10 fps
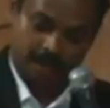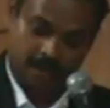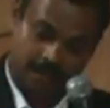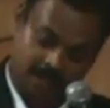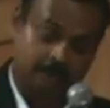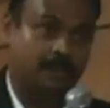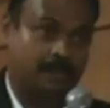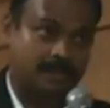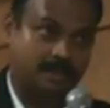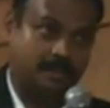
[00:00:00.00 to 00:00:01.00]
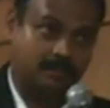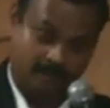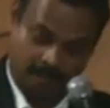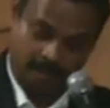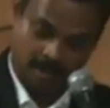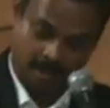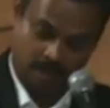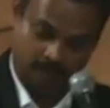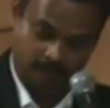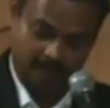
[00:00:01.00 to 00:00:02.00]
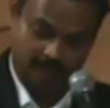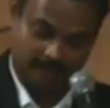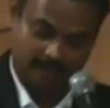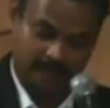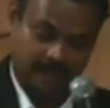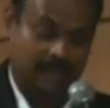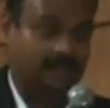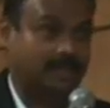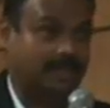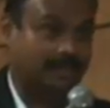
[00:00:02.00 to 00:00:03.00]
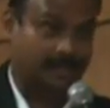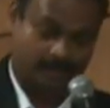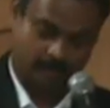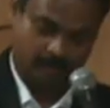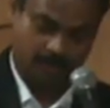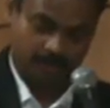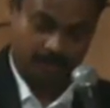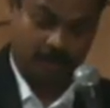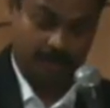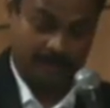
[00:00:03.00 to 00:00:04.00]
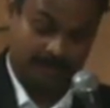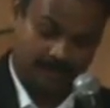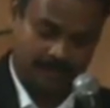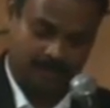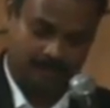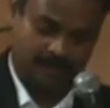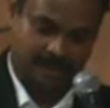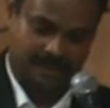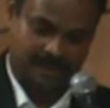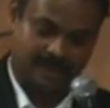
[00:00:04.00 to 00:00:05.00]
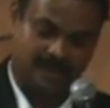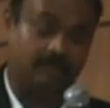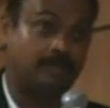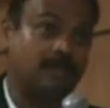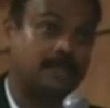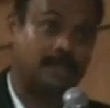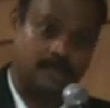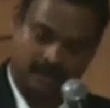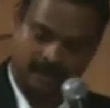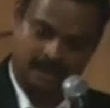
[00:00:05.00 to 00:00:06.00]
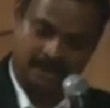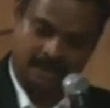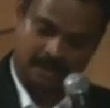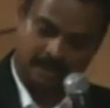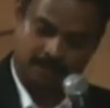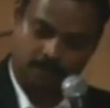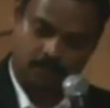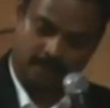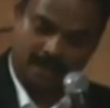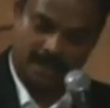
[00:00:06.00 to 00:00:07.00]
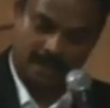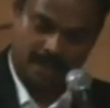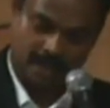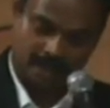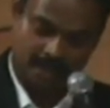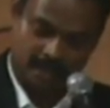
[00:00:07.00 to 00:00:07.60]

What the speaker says: chief ministers of Tamil Nadu, and other state top civil servants, and some ministers in Singapore, Malaysia,